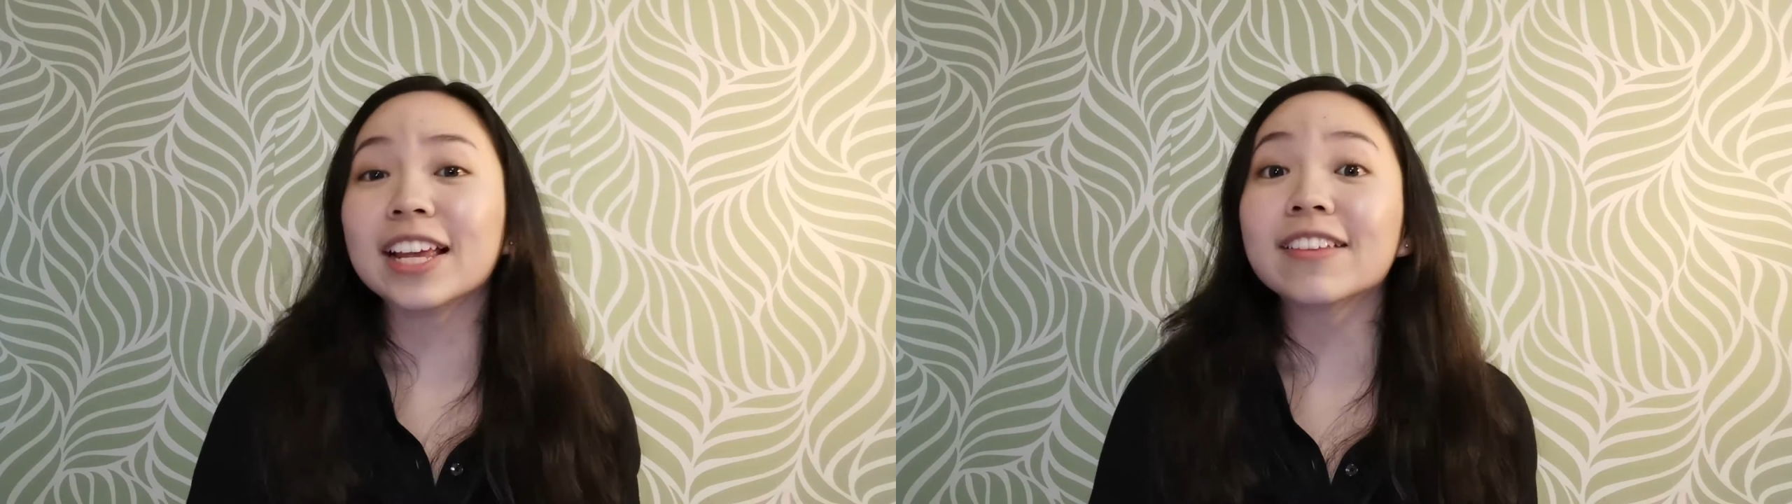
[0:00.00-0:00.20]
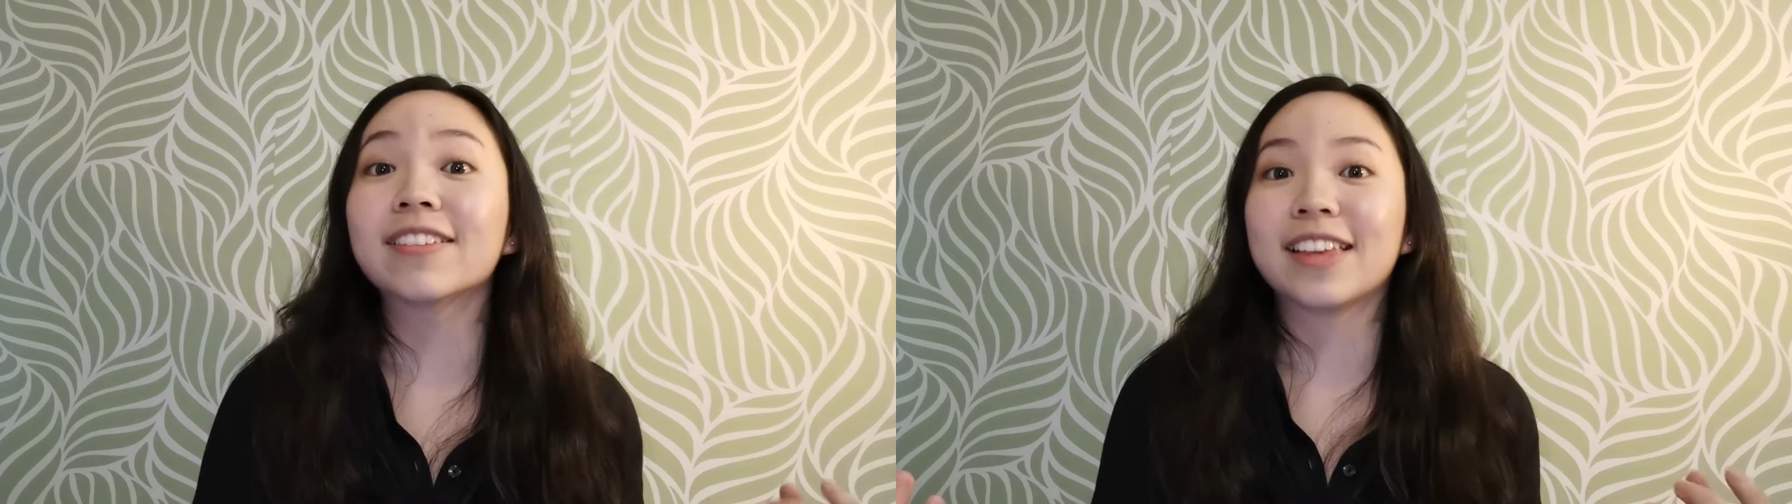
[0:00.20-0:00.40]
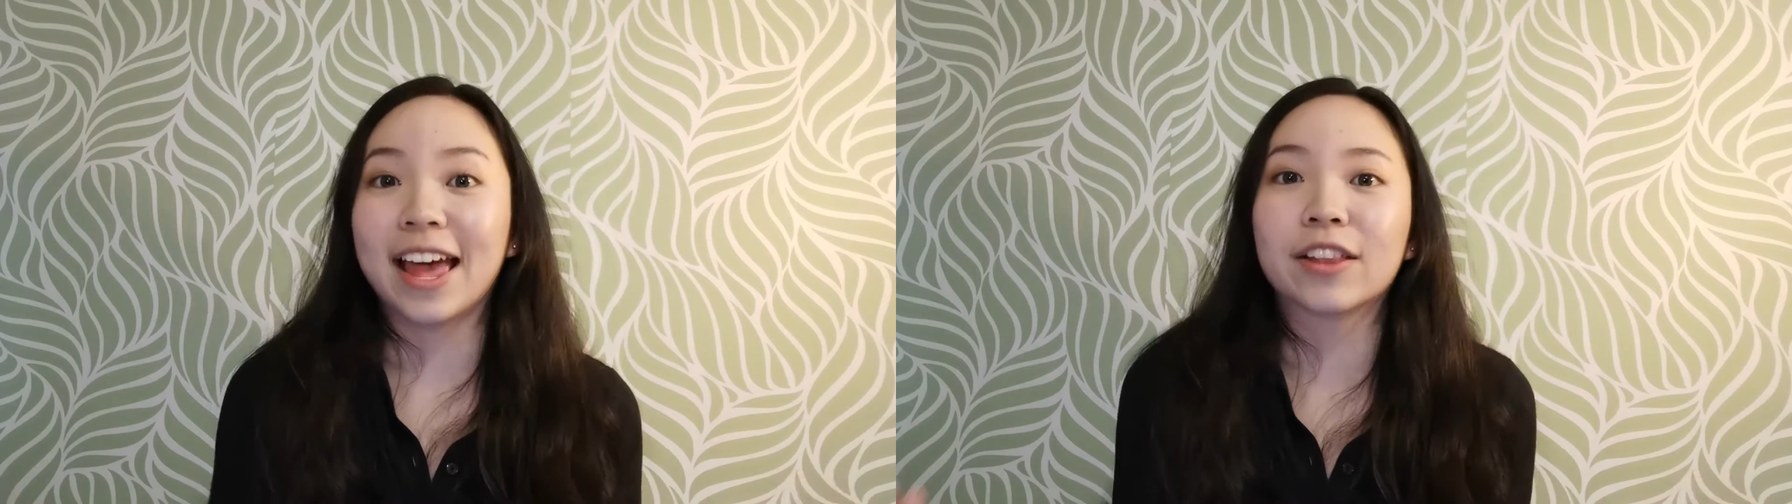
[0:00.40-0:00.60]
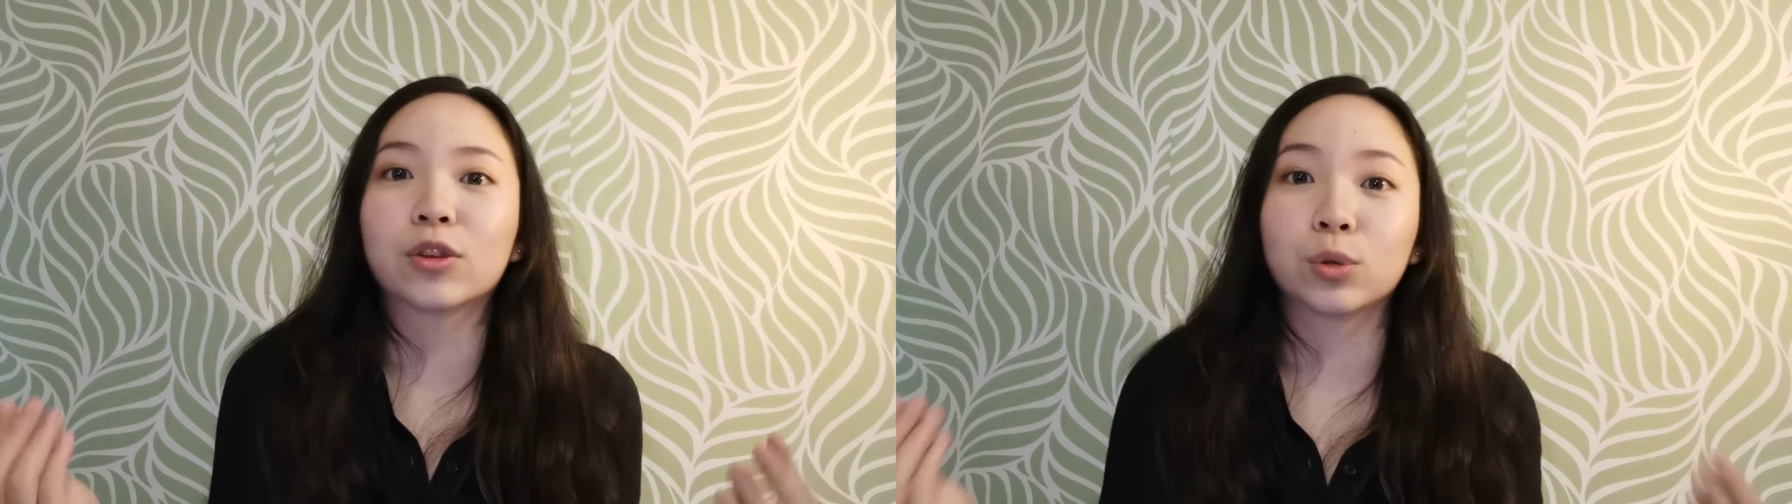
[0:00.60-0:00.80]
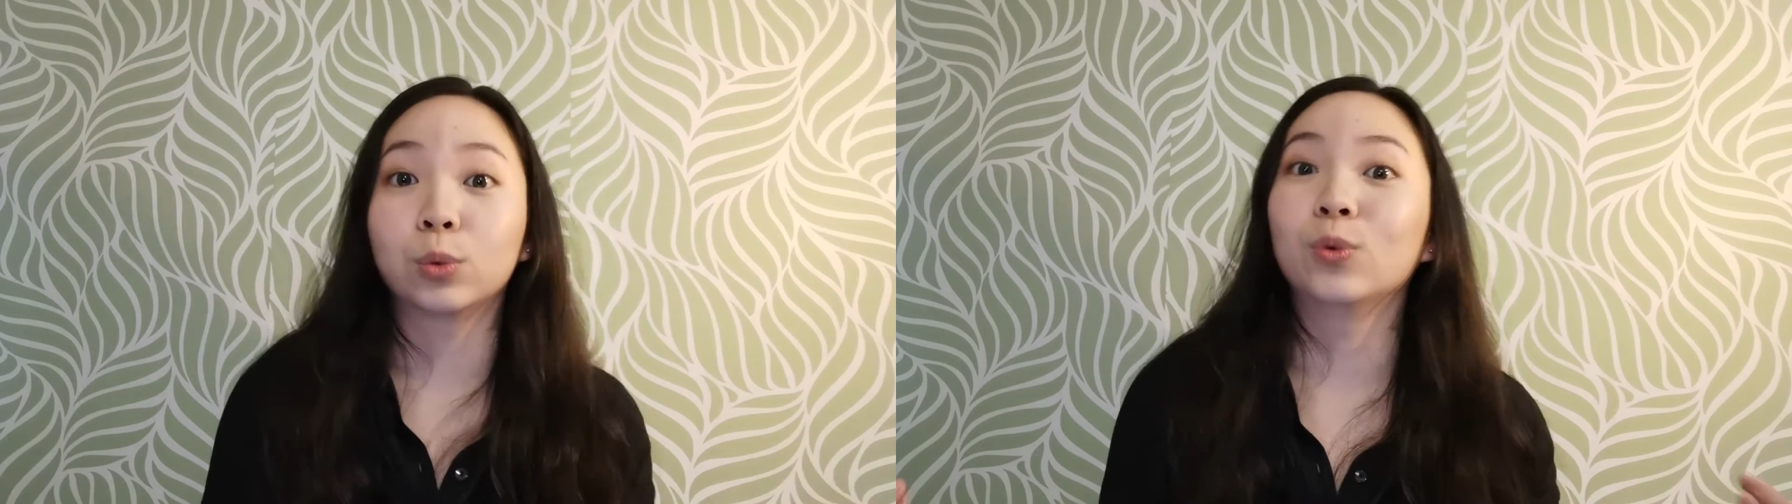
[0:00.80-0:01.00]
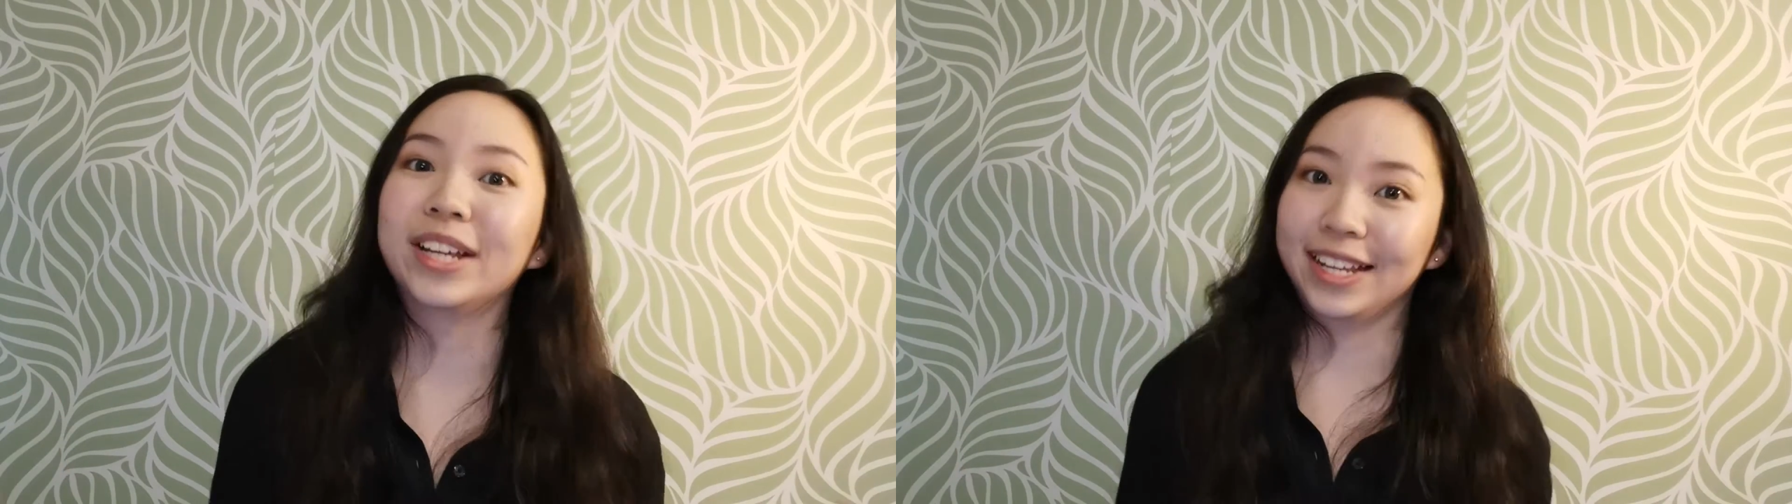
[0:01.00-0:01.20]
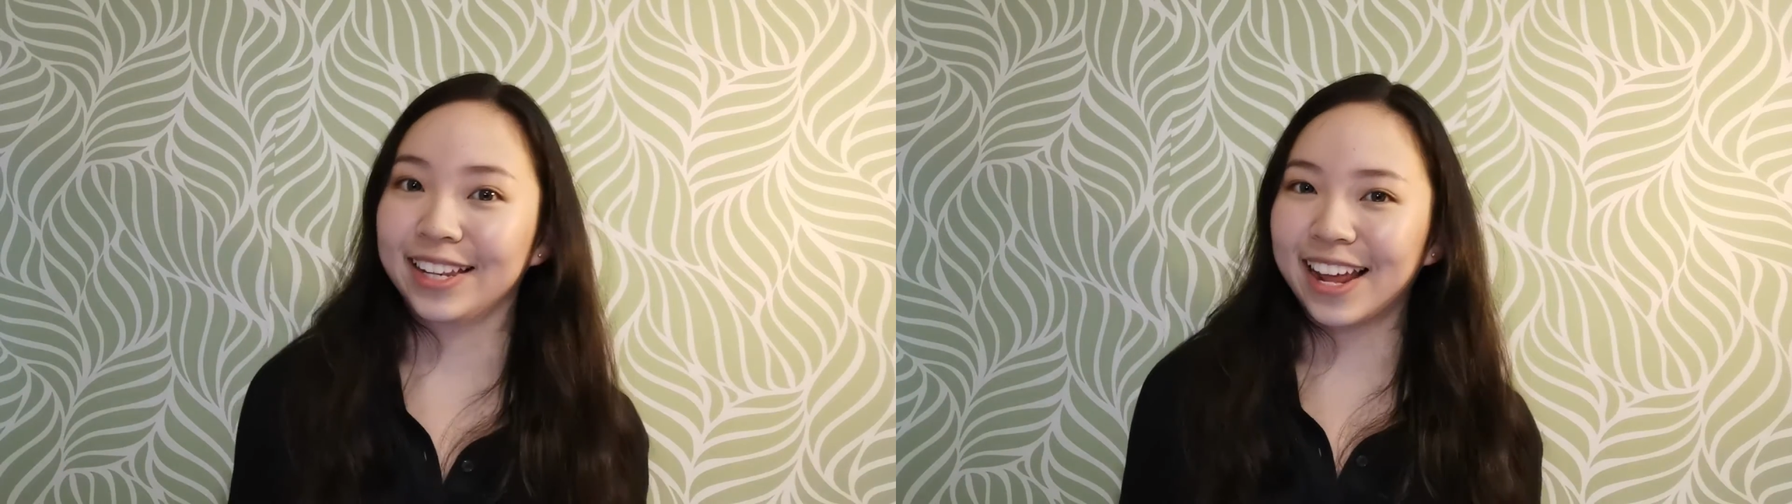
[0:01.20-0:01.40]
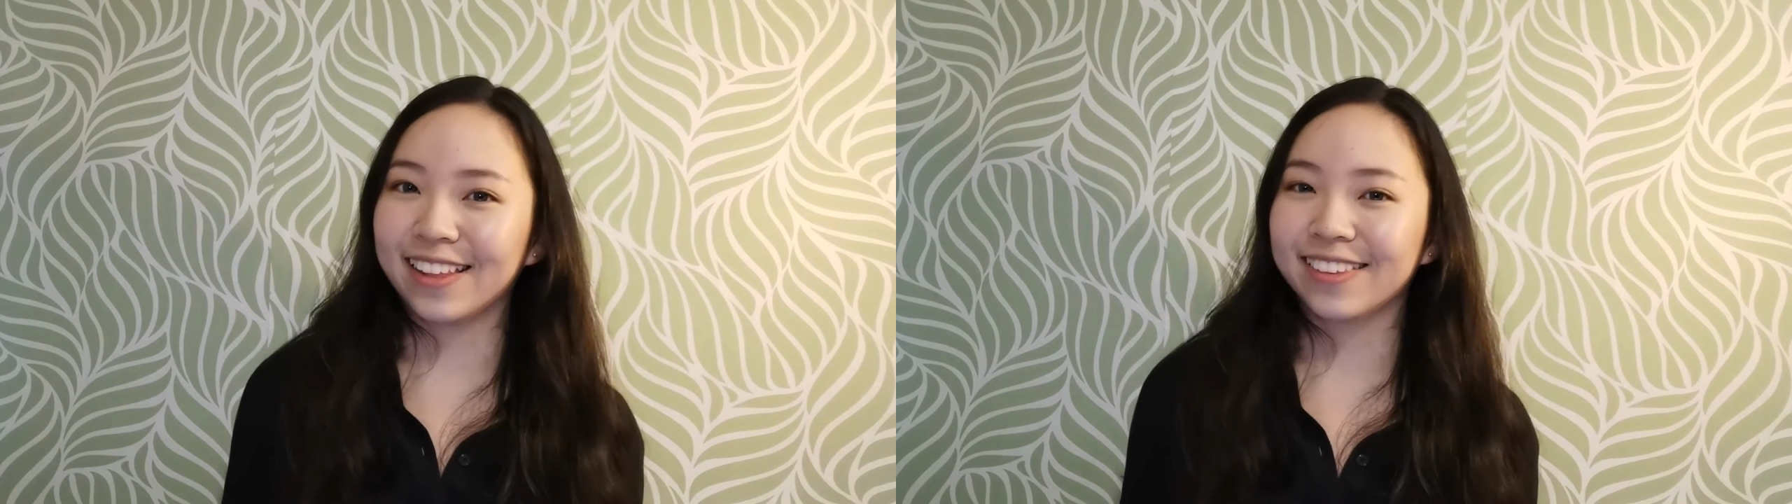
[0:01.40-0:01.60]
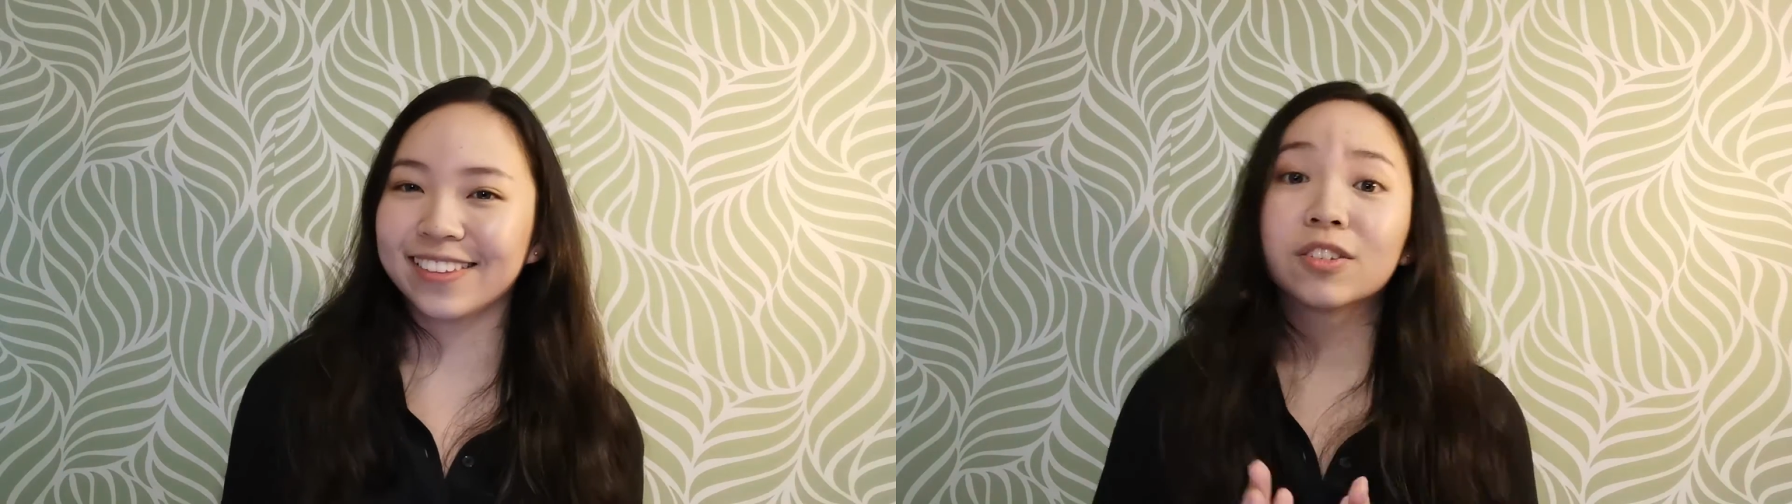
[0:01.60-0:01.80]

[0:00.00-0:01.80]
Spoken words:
things get too intense.